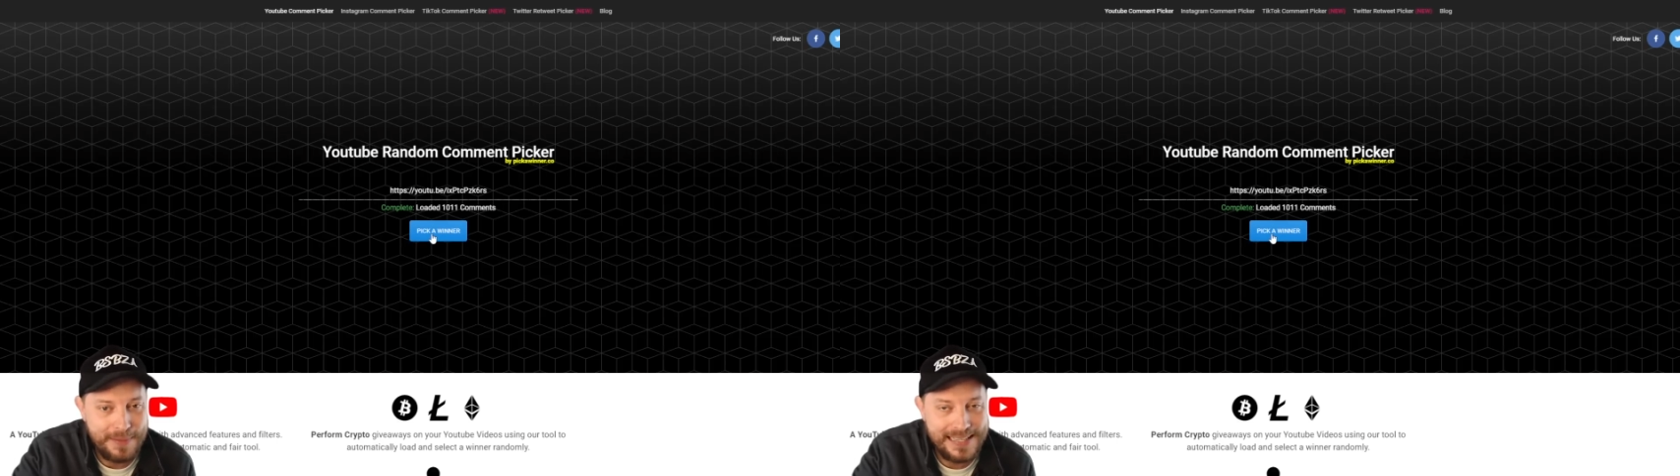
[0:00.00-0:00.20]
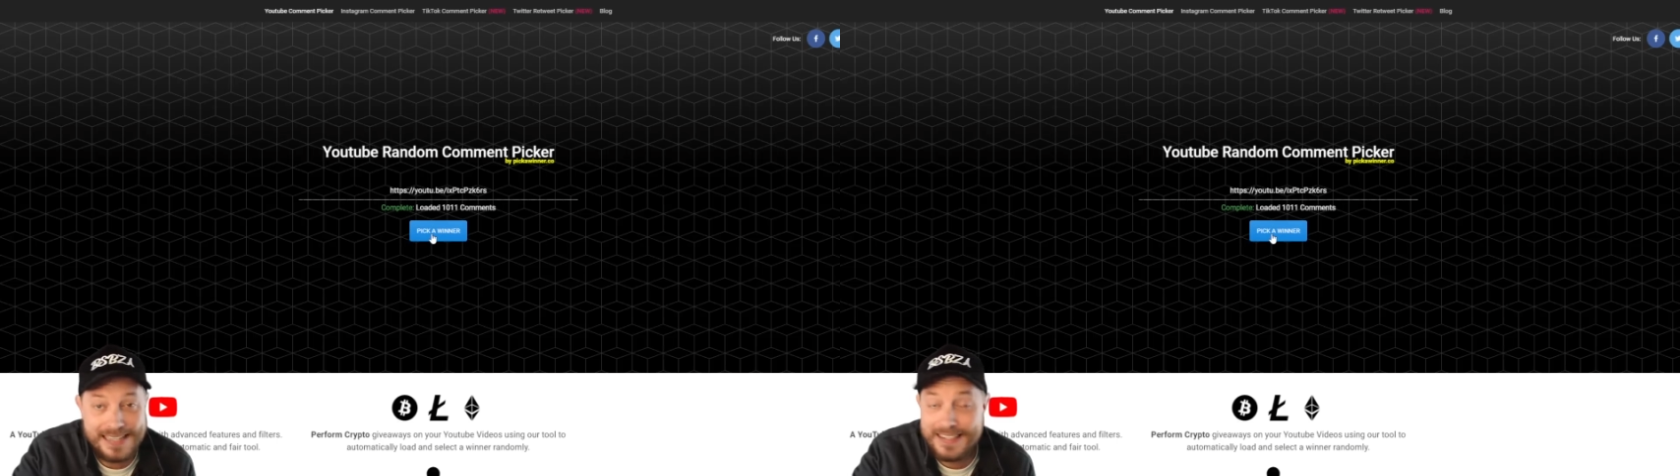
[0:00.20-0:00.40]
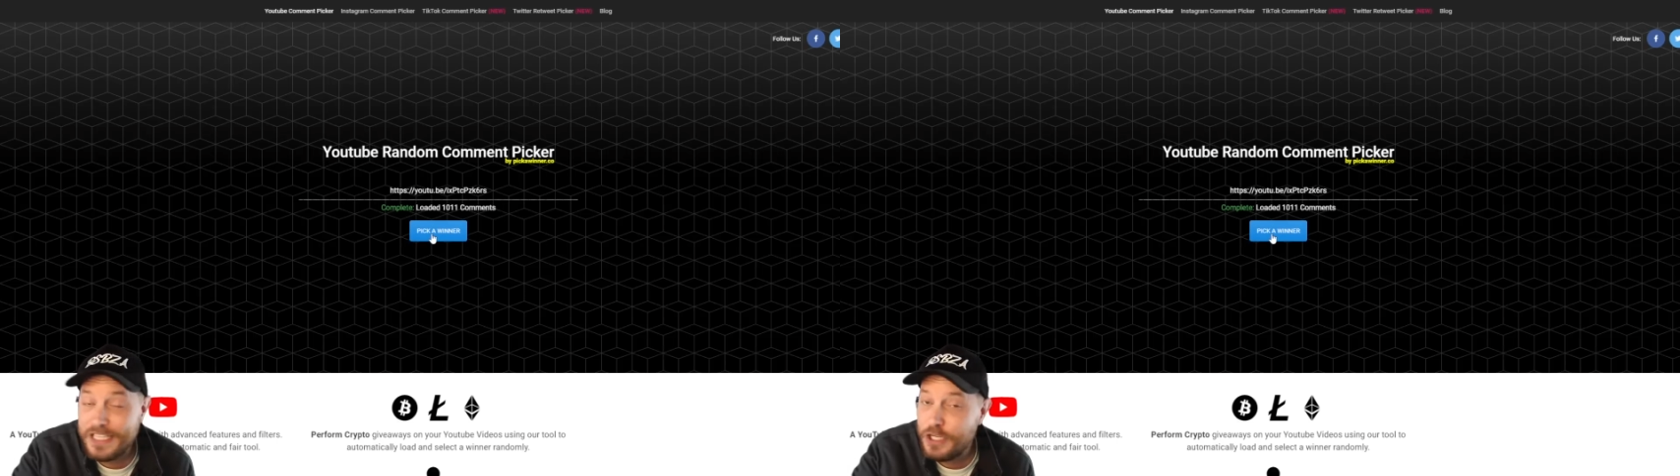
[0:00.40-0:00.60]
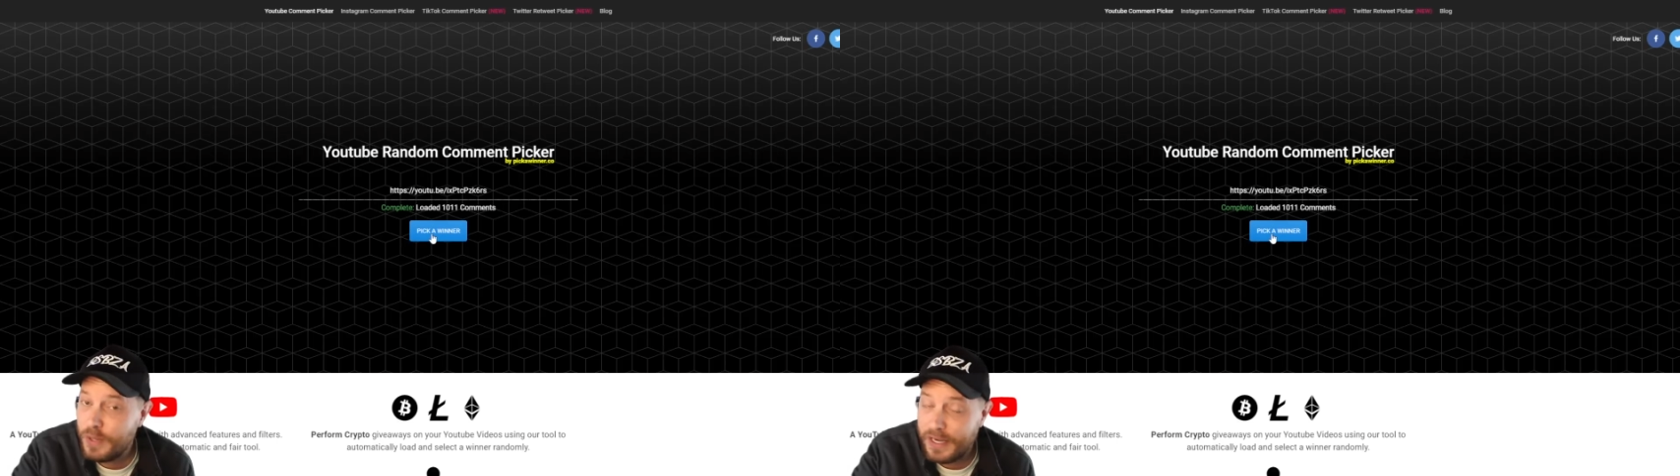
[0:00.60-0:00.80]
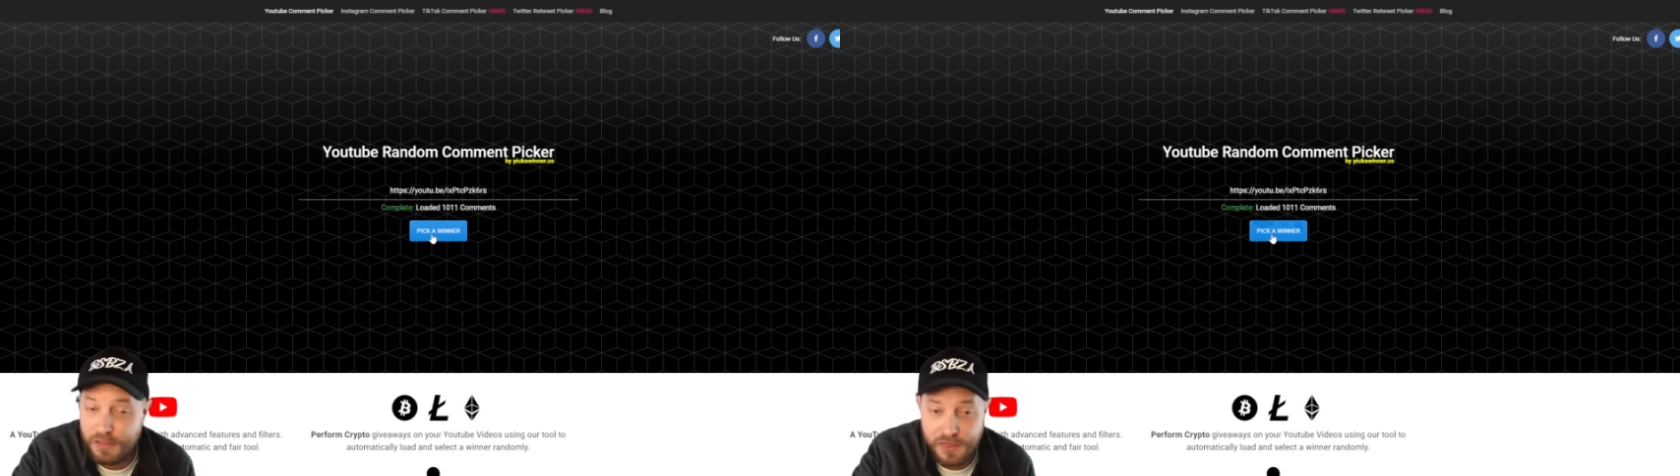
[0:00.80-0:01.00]
But let's see
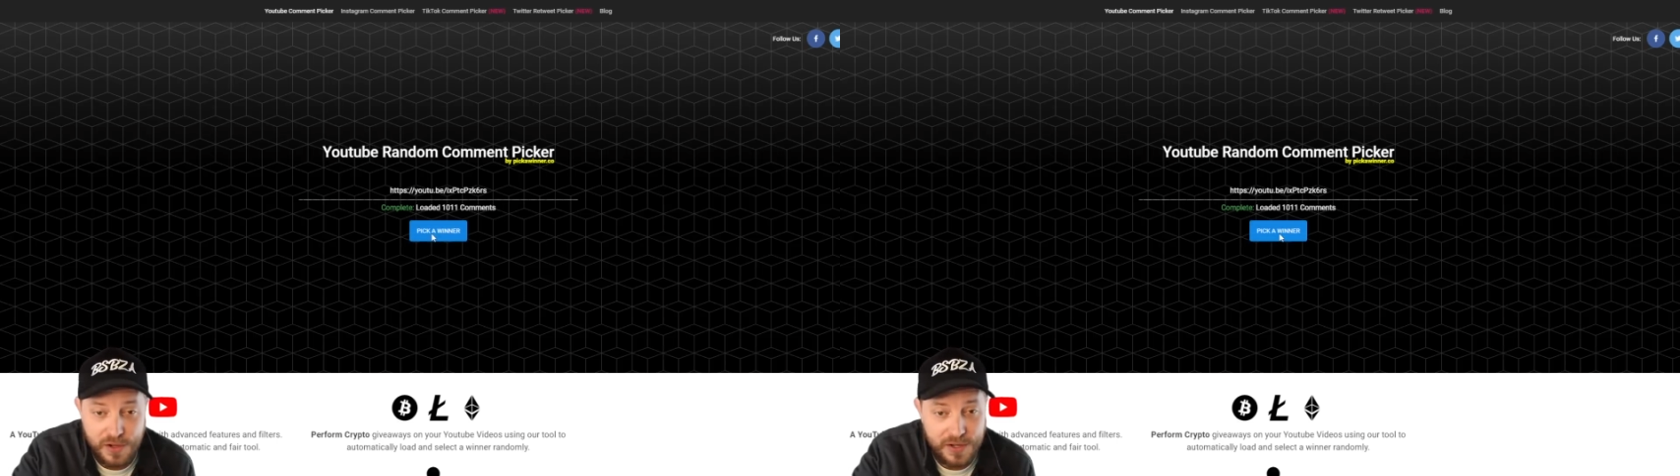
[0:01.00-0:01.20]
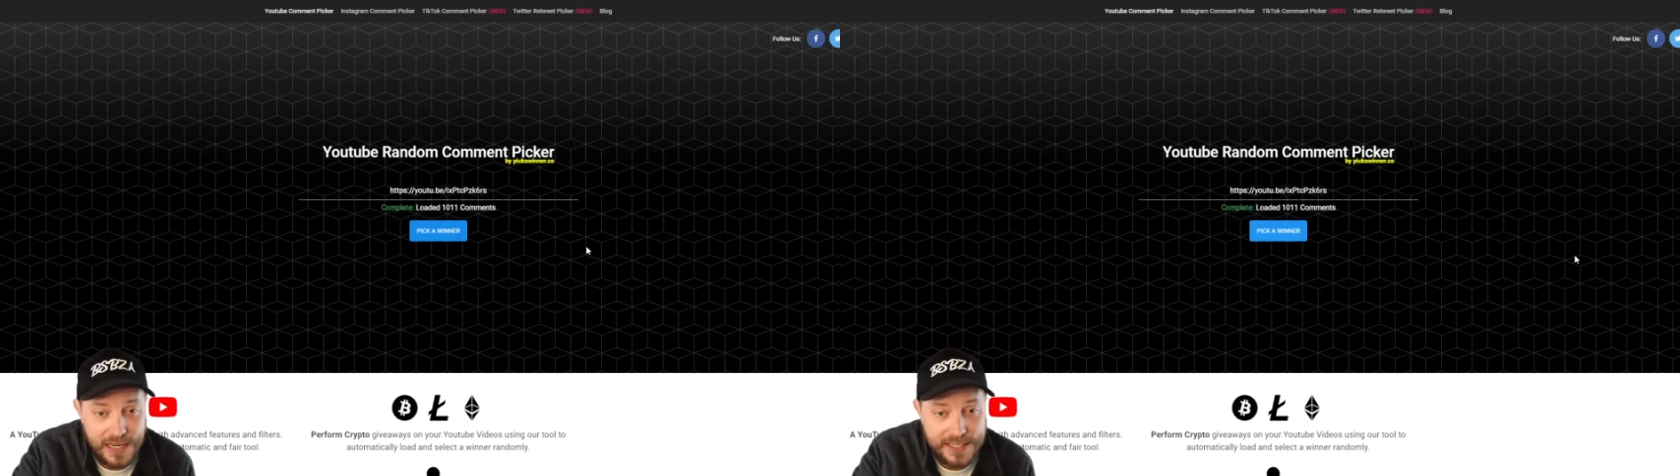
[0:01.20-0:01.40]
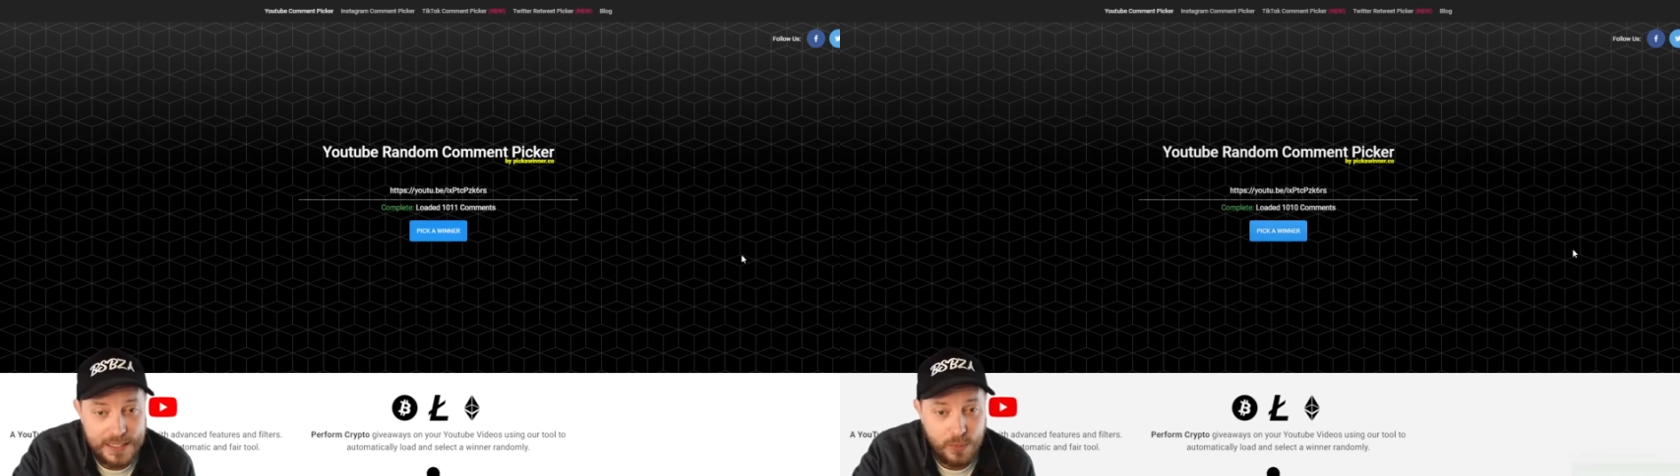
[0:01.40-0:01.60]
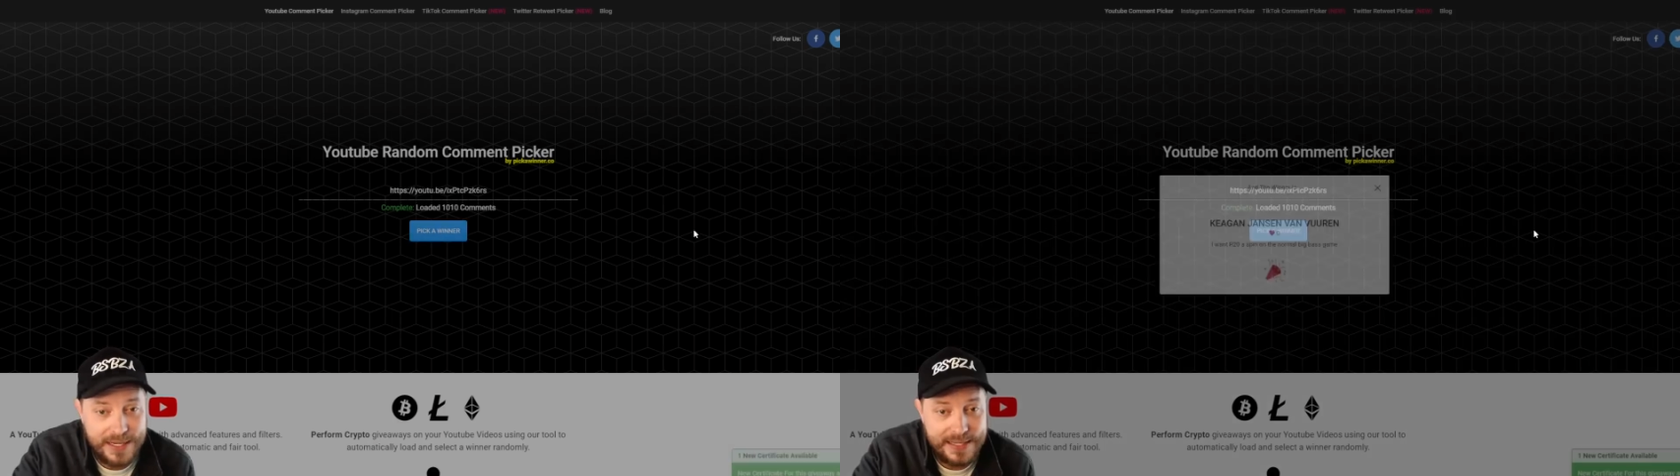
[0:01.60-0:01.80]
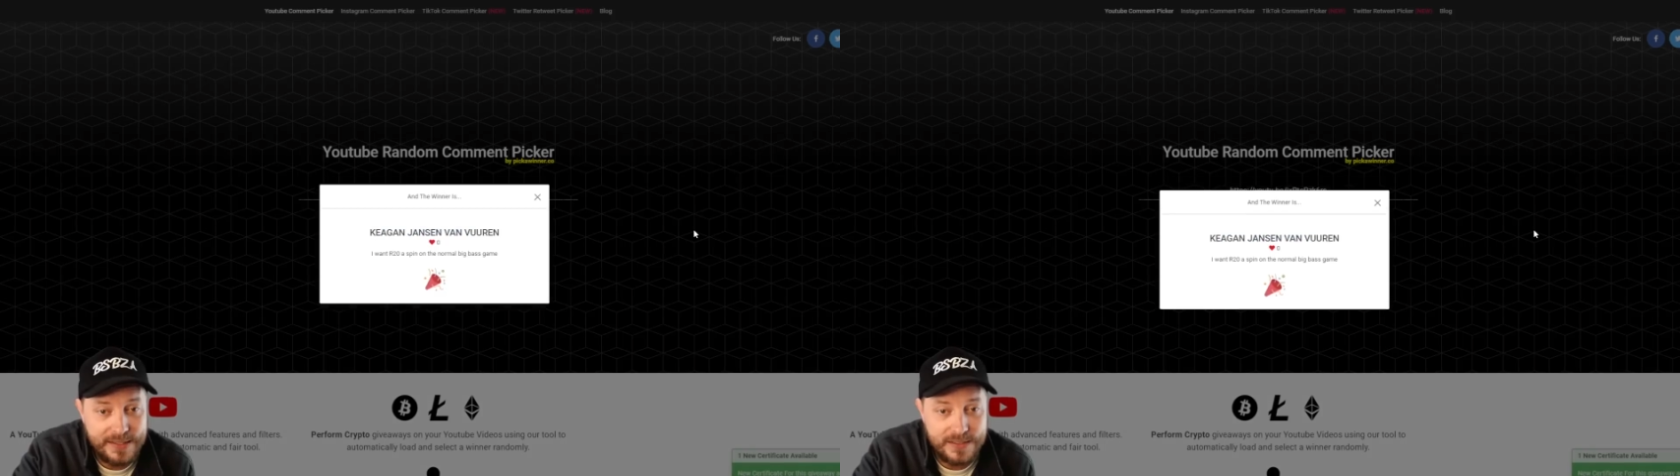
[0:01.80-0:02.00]
who our third lucky
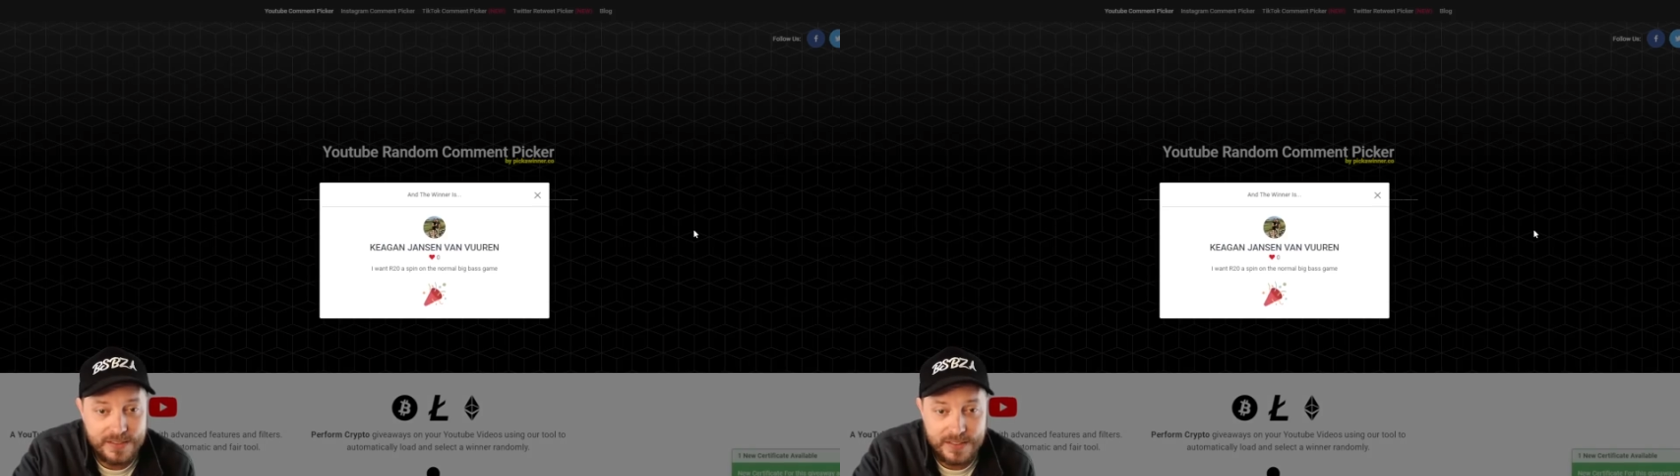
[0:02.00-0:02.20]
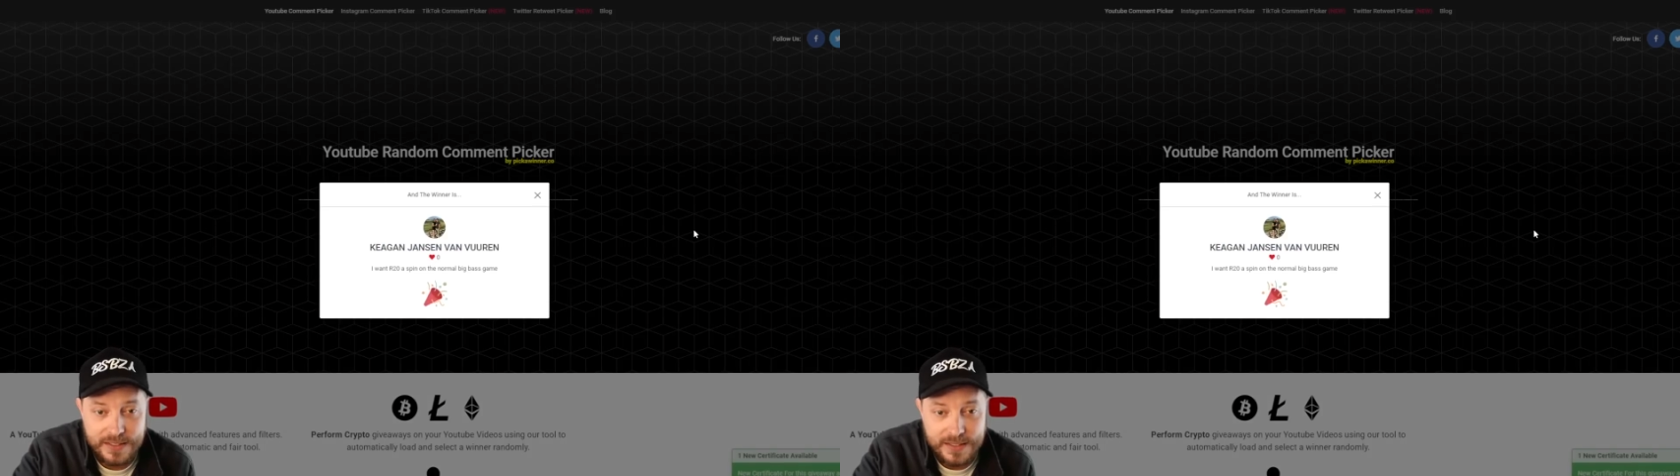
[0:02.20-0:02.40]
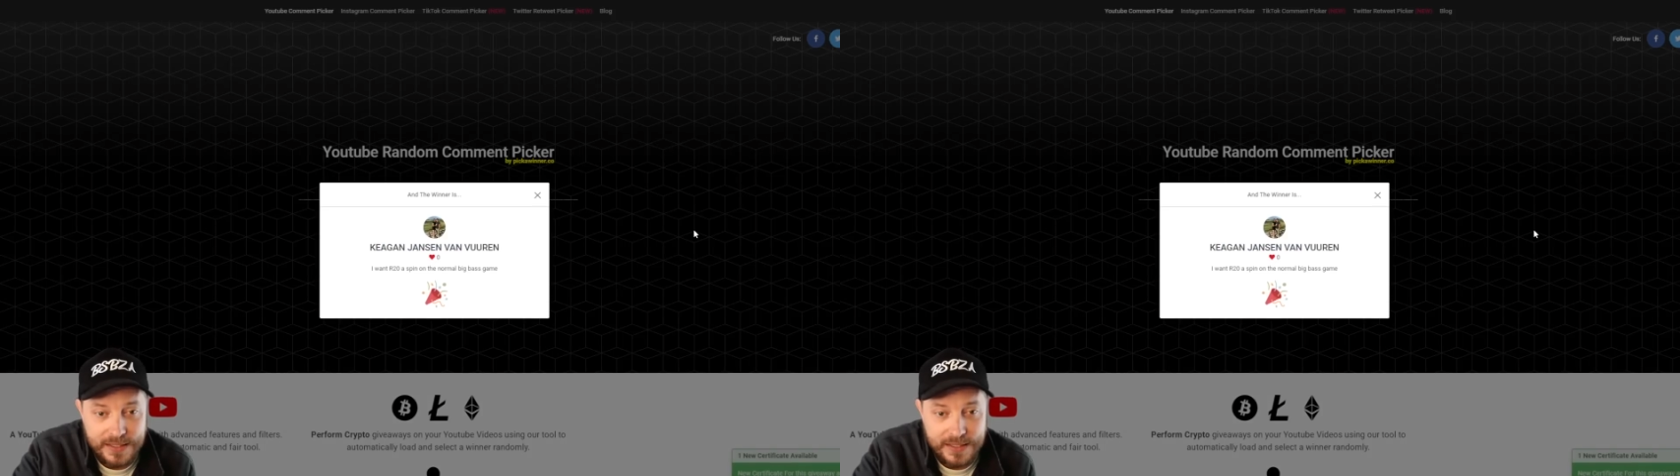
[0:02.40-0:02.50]
winner is.